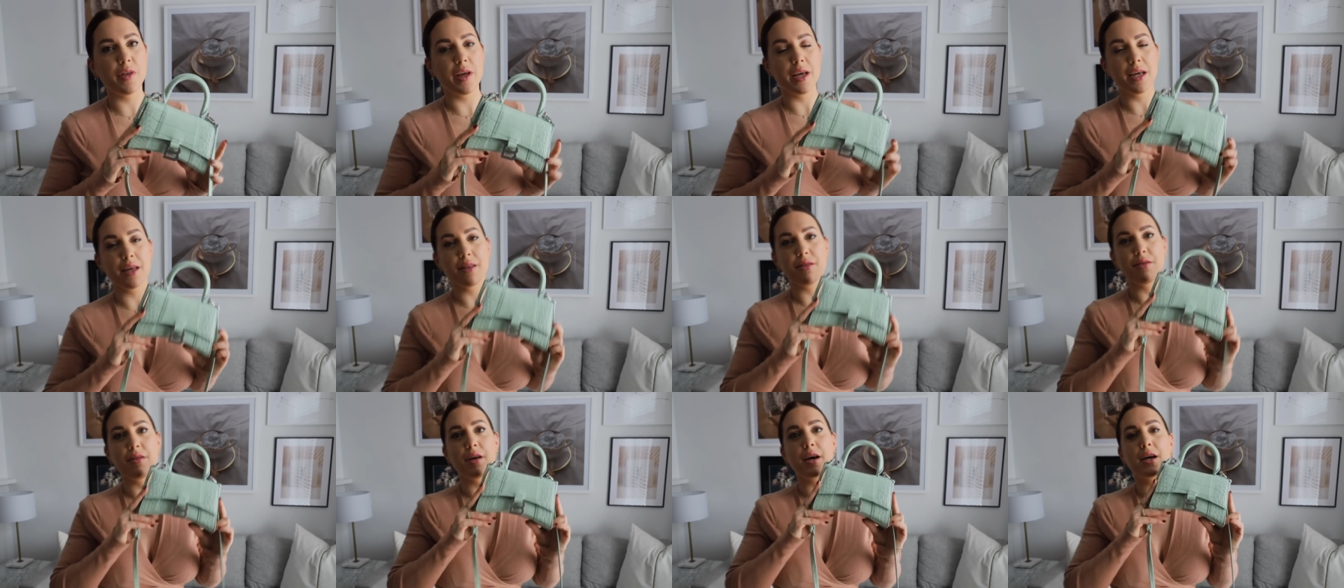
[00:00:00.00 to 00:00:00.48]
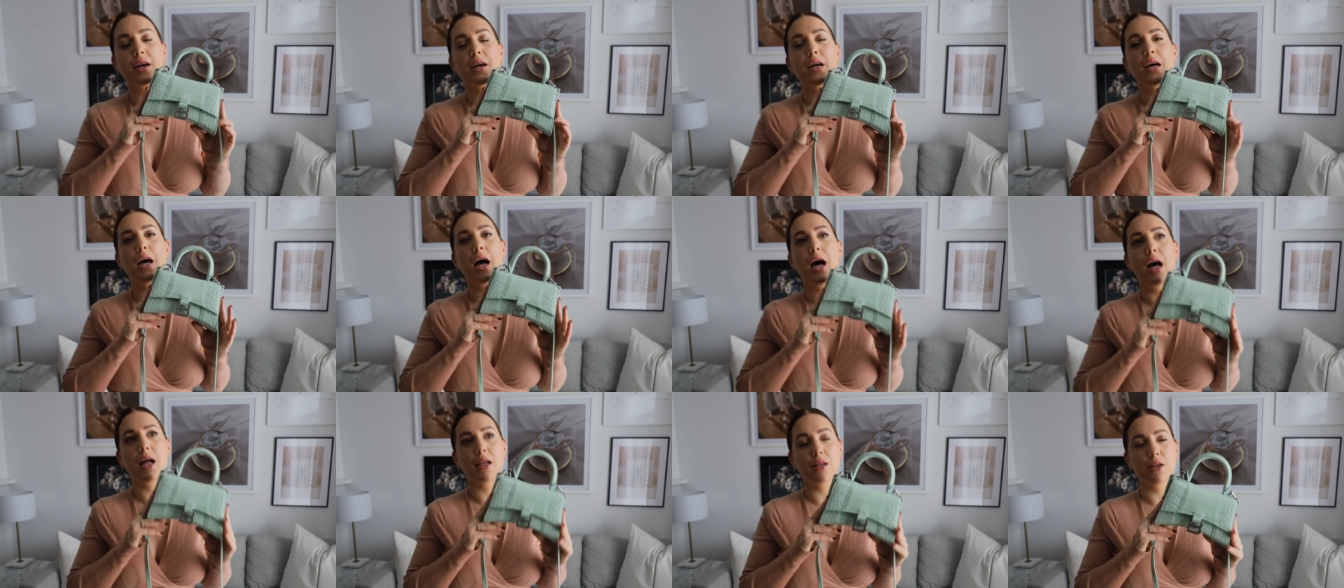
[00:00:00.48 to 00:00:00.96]
think the
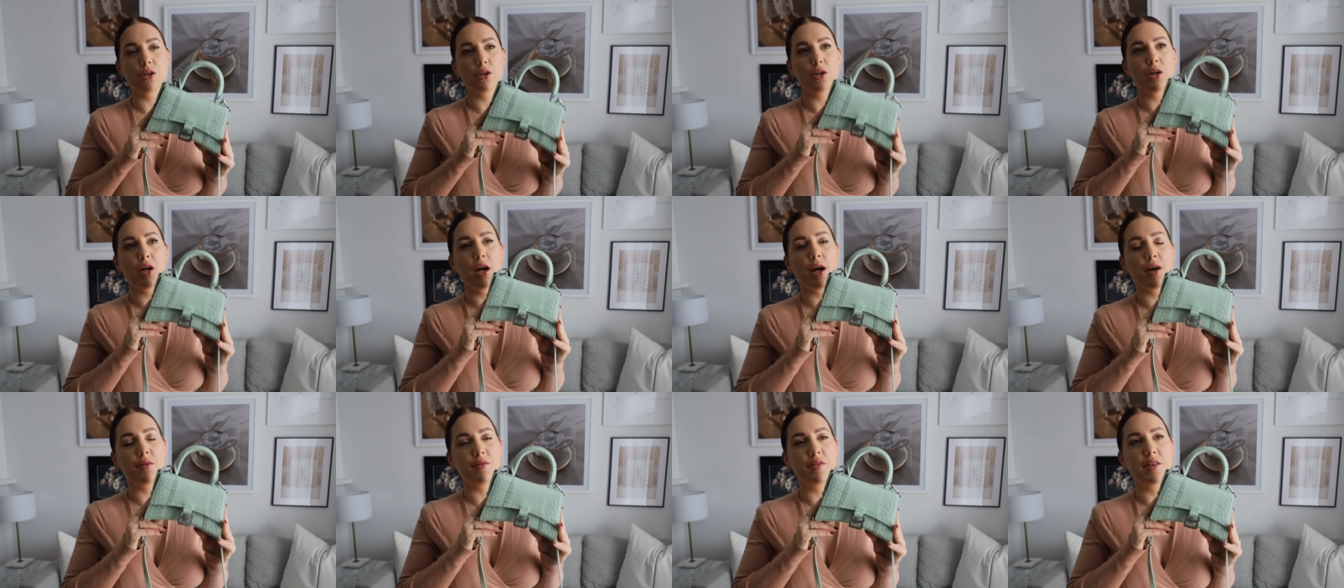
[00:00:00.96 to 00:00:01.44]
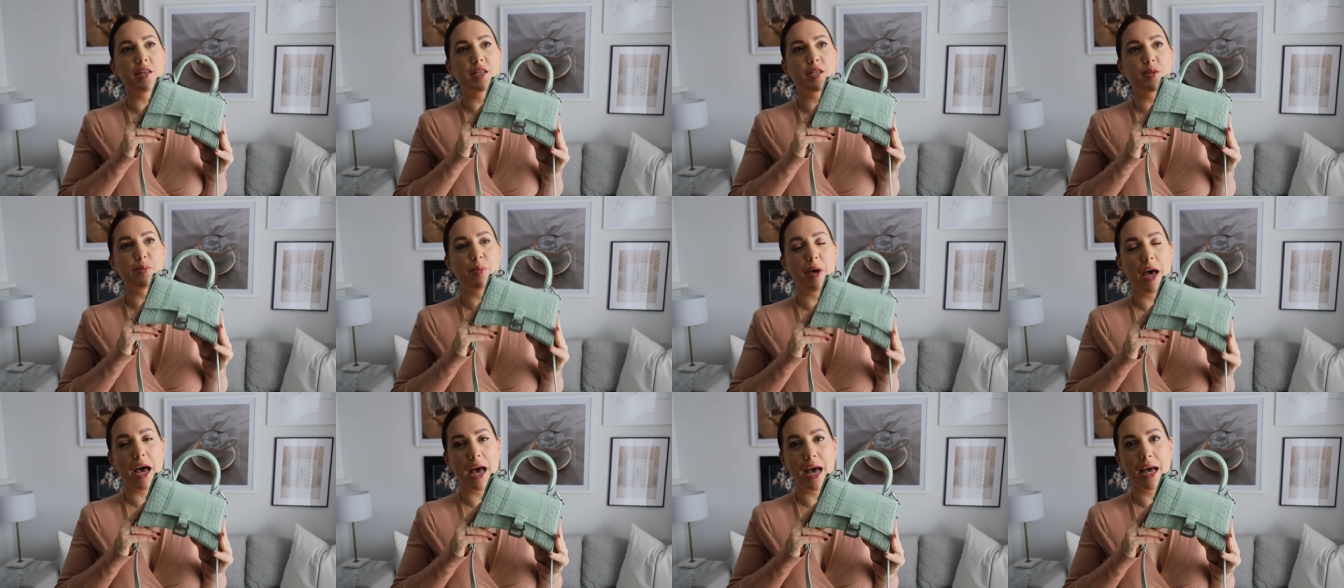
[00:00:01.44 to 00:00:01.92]
color of this
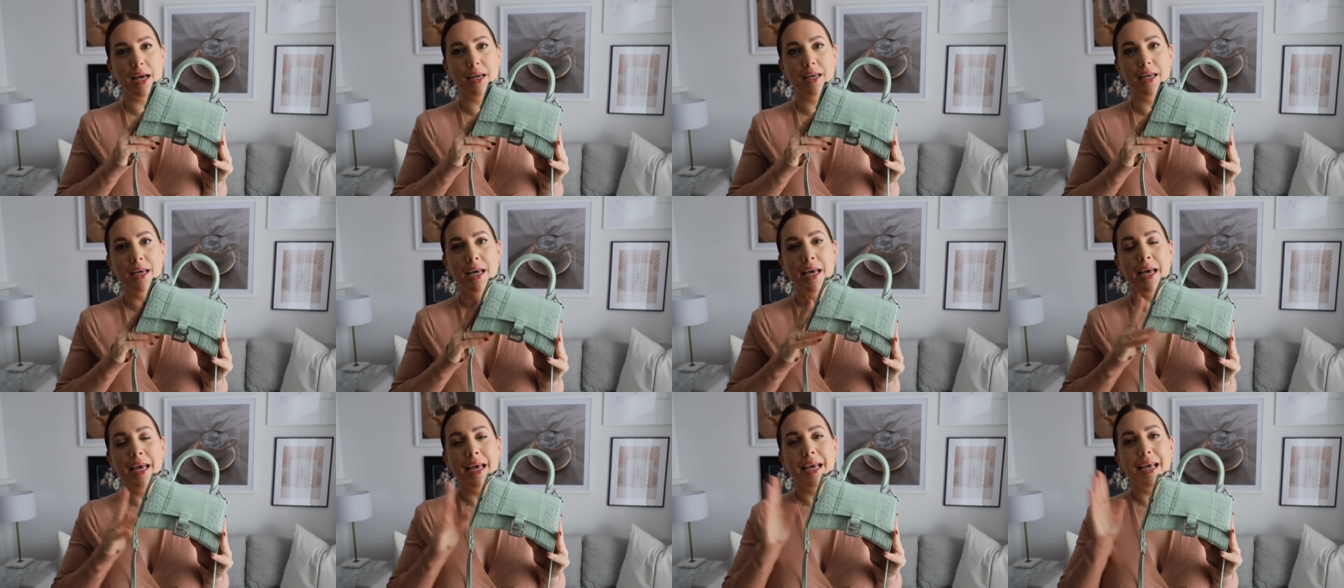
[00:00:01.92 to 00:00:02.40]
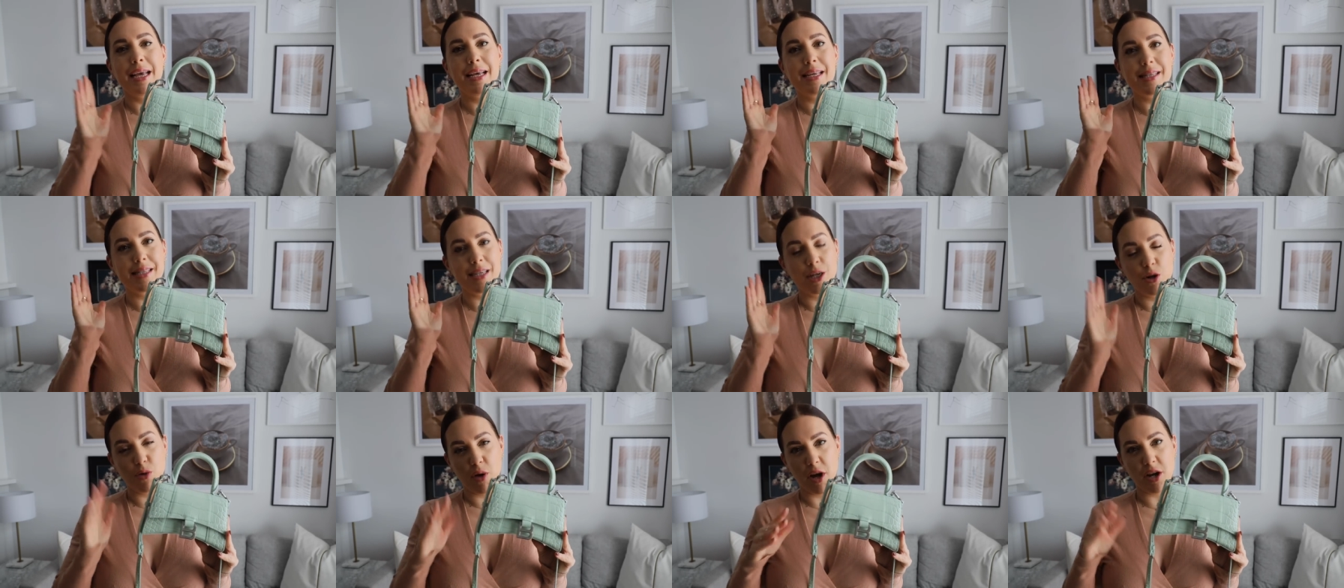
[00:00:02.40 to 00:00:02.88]
bag
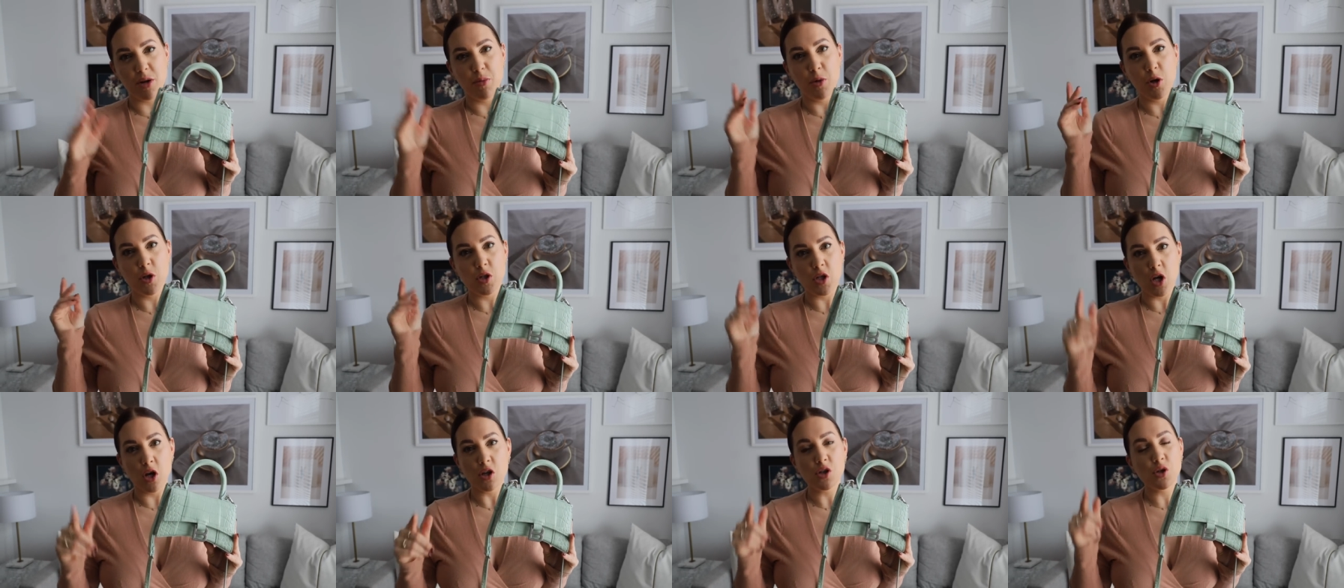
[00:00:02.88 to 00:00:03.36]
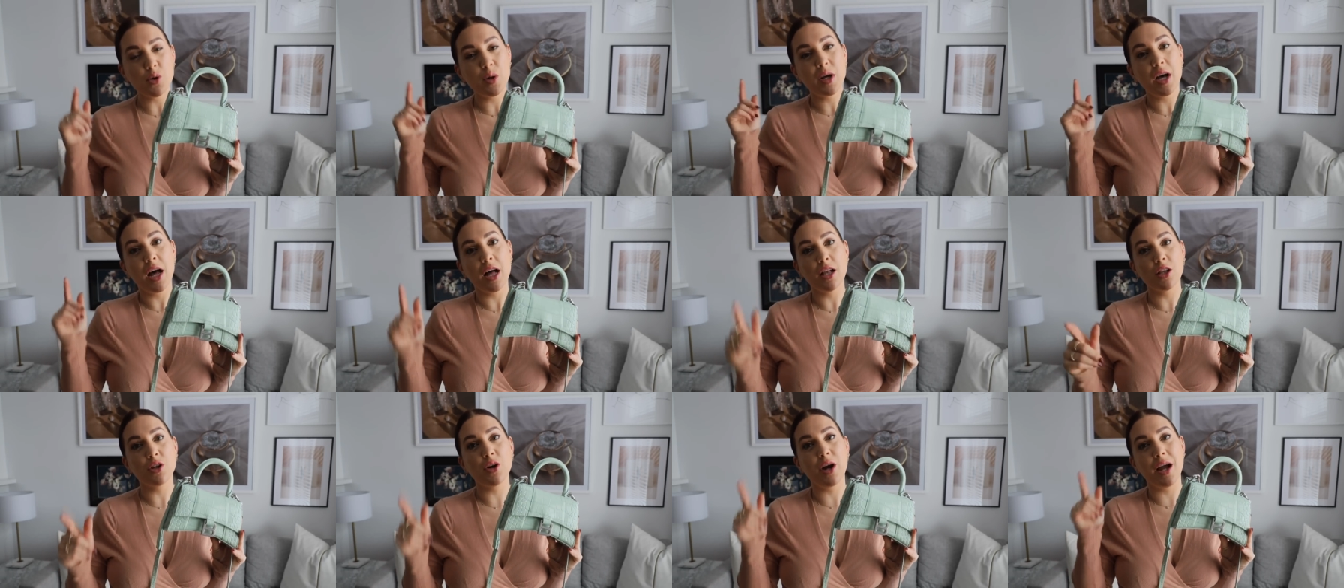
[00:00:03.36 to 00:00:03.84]
is incredible. It's also a
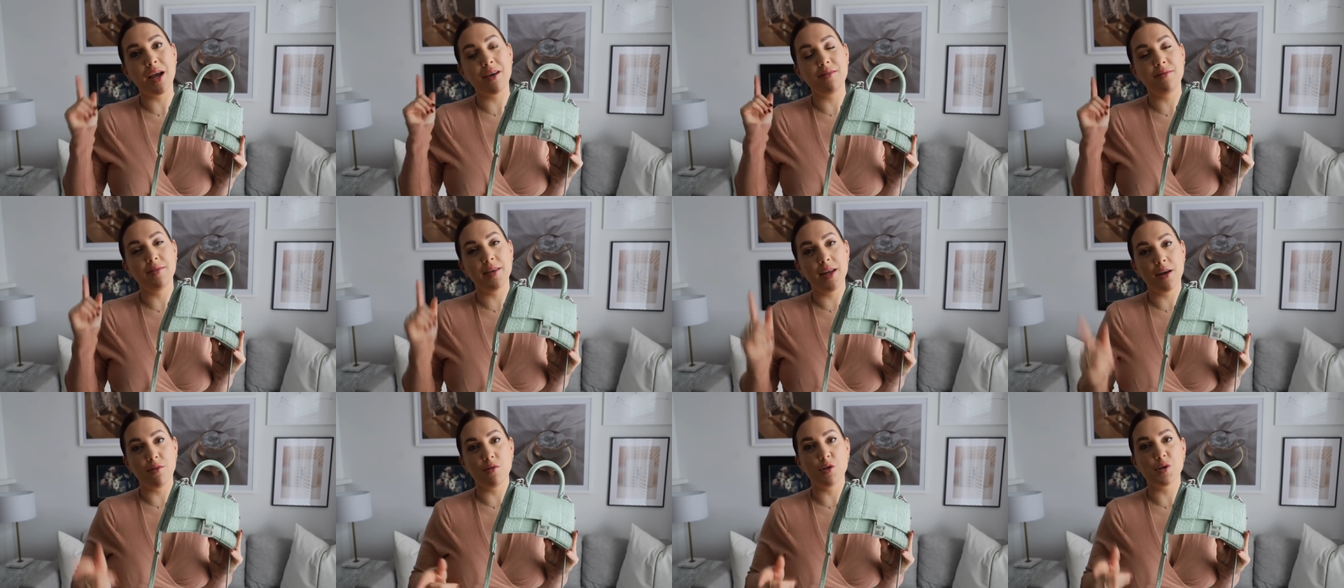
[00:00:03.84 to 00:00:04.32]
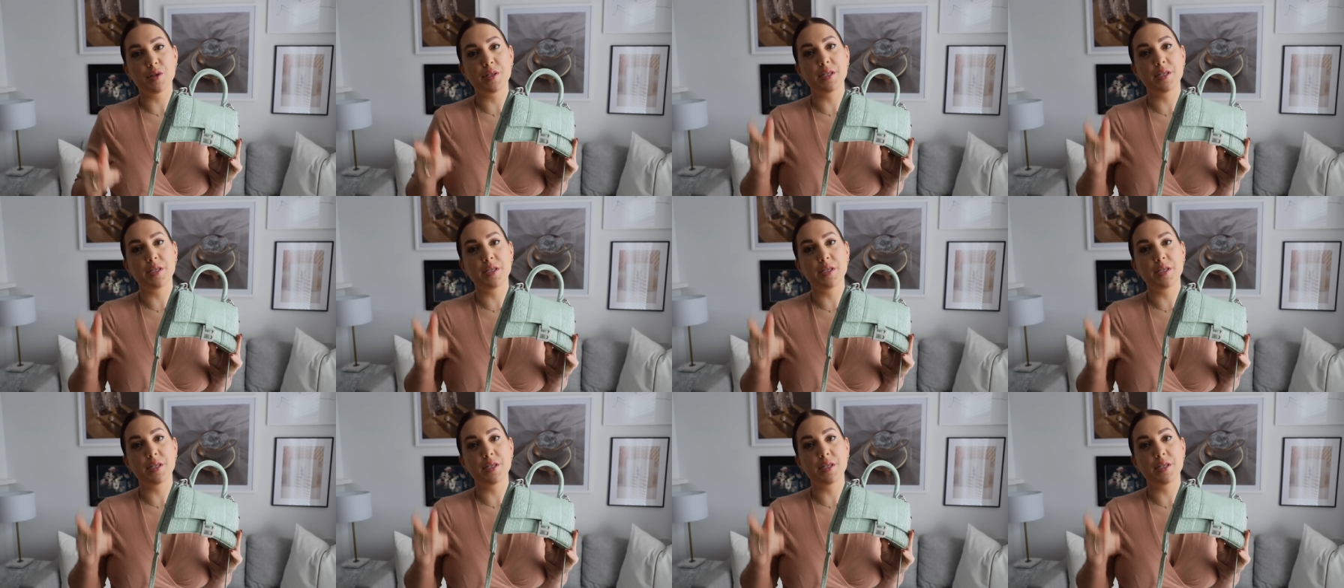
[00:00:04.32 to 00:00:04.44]
color I've never